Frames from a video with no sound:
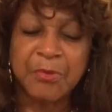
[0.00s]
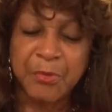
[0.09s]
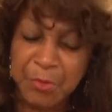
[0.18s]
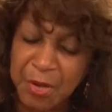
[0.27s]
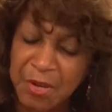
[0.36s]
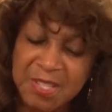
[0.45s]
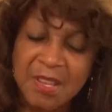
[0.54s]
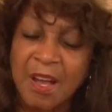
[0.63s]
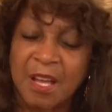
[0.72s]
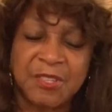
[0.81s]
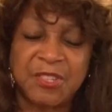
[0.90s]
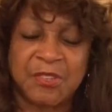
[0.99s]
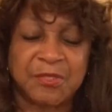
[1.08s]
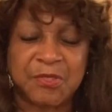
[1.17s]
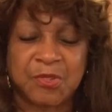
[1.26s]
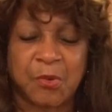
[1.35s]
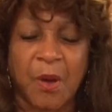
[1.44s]
through your Son,
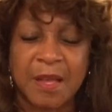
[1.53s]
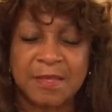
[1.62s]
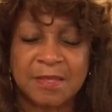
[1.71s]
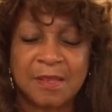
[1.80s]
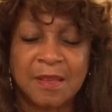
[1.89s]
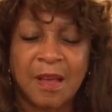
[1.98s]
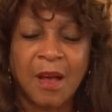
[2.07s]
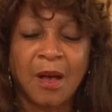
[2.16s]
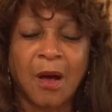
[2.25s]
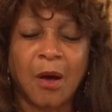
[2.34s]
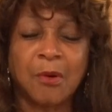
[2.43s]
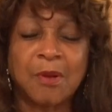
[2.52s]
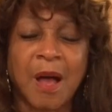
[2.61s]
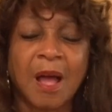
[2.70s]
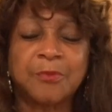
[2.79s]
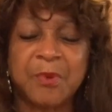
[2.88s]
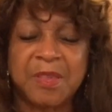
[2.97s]
Jesus Christ. Oh
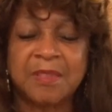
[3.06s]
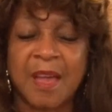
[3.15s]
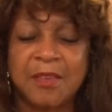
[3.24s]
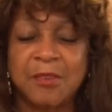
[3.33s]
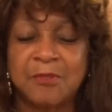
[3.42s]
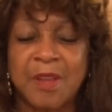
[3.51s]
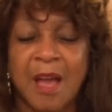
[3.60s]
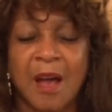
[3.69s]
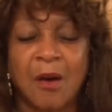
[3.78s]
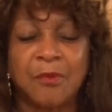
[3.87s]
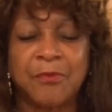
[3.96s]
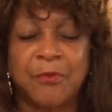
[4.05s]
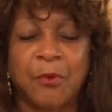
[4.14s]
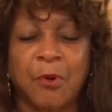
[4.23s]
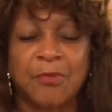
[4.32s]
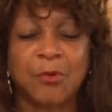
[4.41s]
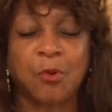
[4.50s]
God, we thank you now
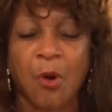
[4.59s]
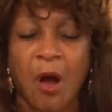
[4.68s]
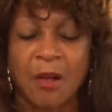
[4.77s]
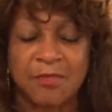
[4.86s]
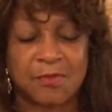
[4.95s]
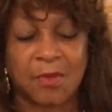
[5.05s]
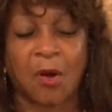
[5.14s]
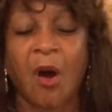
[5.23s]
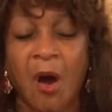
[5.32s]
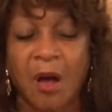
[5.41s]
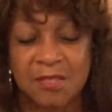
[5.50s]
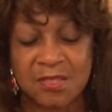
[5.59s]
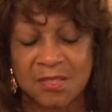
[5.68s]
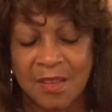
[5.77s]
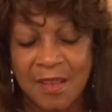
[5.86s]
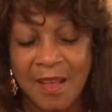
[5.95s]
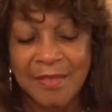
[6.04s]
for the cross, the
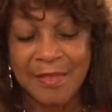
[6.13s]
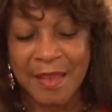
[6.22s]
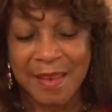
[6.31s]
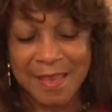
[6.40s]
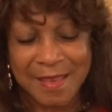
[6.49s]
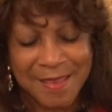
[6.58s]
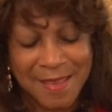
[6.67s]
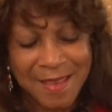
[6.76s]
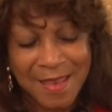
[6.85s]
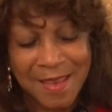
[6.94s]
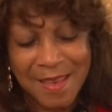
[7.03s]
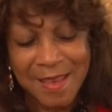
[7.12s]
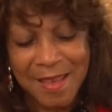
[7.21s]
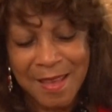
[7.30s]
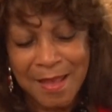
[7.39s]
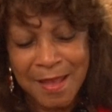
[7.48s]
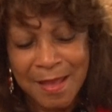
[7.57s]
cost that, it,
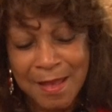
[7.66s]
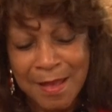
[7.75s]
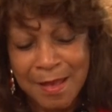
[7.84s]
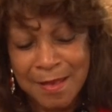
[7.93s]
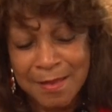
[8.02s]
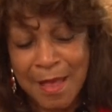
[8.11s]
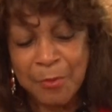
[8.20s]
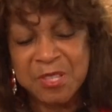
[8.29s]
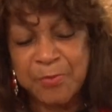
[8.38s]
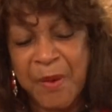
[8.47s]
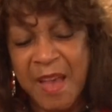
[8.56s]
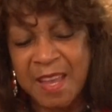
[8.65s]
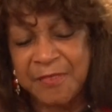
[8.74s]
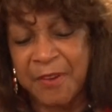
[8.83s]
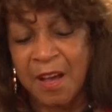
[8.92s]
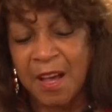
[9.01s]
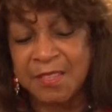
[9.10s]
that was paid
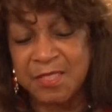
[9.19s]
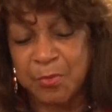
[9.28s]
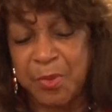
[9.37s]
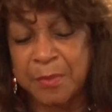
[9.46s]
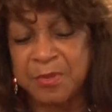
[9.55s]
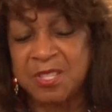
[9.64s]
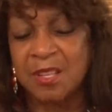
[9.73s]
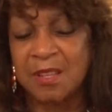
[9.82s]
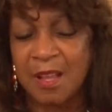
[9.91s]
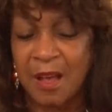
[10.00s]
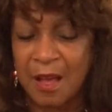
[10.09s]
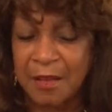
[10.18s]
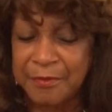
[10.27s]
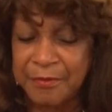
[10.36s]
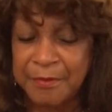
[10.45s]
for us to be able to love,